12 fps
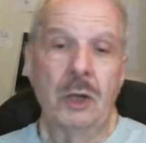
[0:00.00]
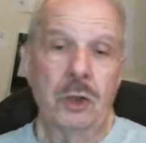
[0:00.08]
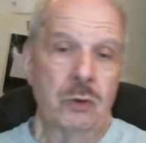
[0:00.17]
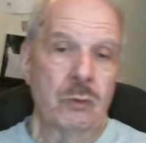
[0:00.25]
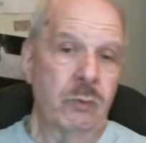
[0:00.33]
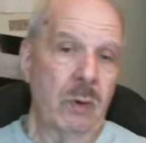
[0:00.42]

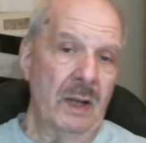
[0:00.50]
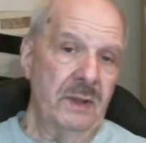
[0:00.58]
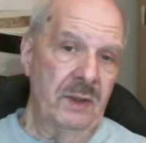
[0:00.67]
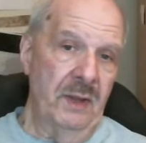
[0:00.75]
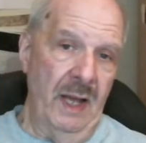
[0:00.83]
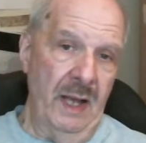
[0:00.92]
You
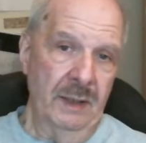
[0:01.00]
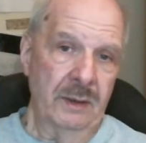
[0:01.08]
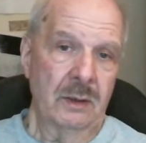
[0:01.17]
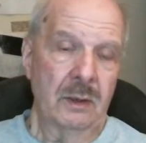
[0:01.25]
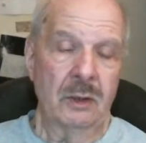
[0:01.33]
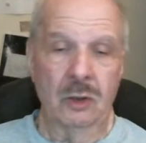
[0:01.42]
write
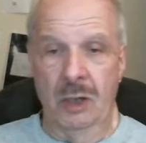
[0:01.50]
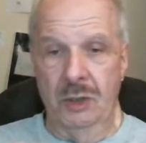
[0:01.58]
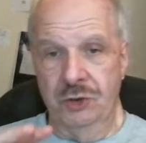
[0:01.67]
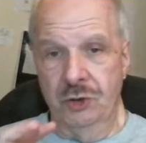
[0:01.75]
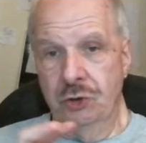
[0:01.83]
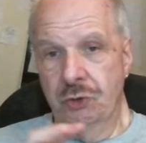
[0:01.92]
that
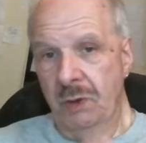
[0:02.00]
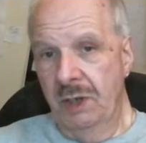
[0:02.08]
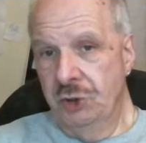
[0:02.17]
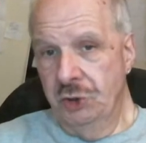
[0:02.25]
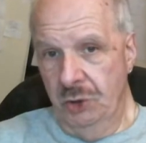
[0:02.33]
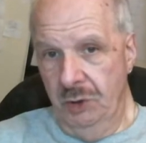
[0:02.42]

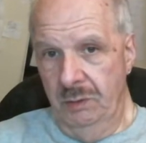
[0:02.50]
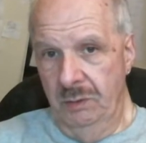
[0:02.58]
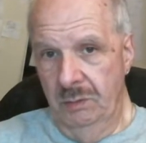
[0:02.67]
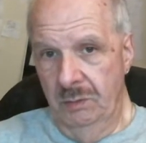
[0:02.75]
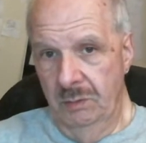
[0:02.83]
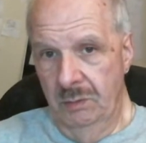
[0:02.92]
concentration
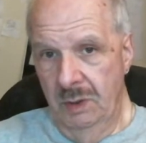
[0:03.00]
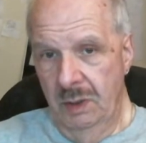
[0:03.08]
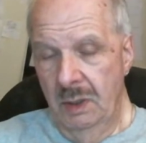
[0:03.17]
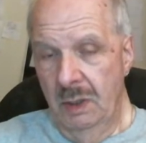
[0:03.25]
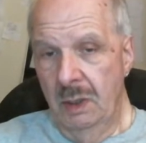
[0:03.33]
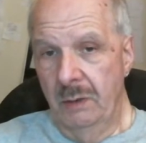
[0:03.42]

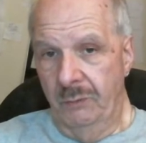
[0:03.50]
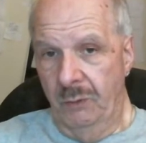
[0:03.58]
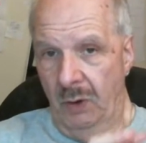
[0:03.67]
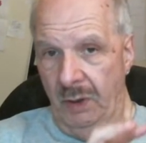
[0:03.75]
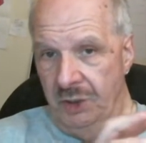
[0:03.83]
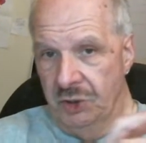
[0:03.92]

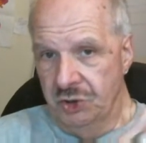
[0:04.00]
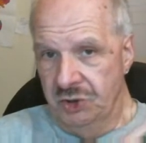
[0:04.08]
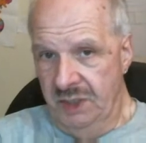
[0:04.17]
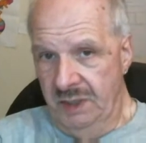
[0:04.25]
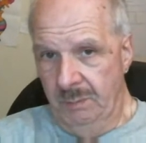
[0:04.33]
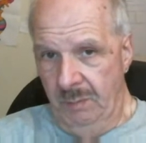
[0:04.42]
for each
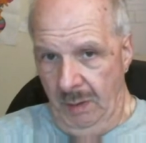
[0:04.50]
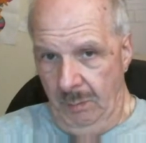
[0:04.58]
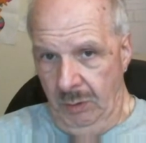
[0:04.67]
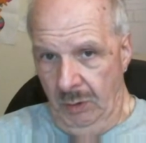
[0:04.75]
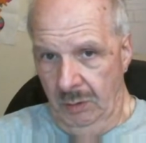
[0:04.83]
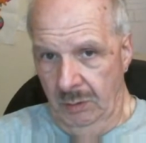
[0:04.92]
team
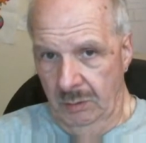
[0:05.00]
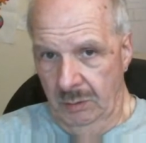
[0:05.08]
member